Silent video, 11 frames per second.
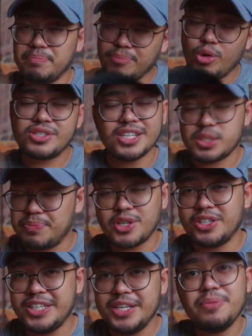Most
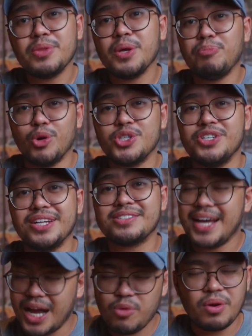especially portraits.
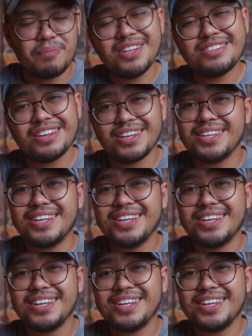How amazing